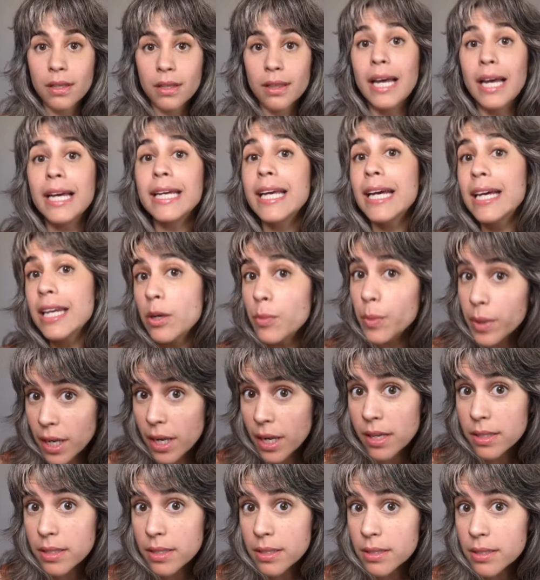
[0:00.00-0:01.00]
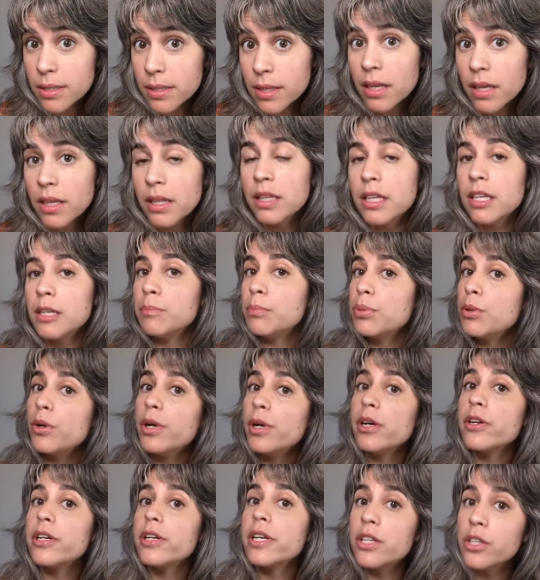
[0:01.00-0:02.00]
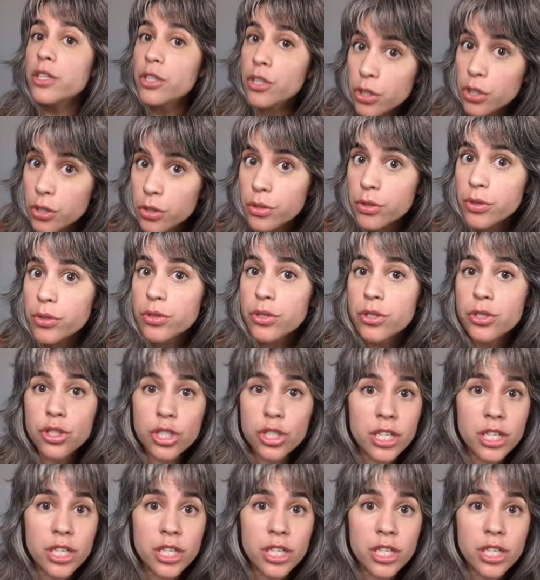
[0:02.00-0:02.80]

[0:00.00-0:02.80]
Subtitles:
Like anyone else, the employer can use